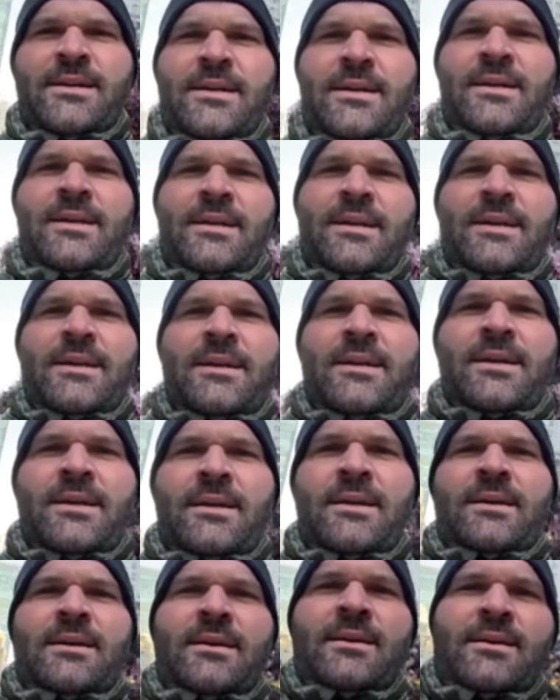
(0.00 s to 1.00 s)

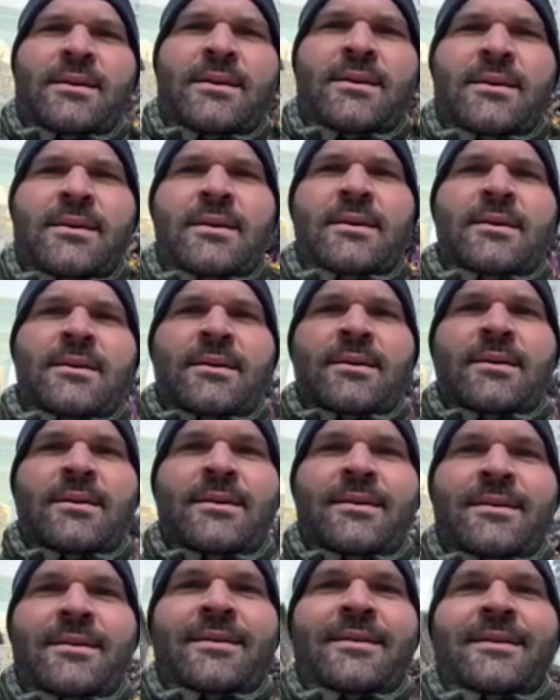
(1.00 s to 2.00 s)

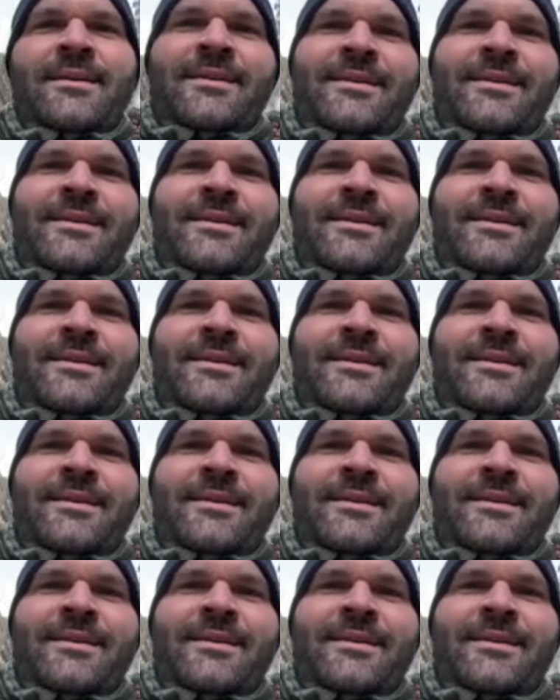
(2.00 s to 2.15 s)
Nobody speaks.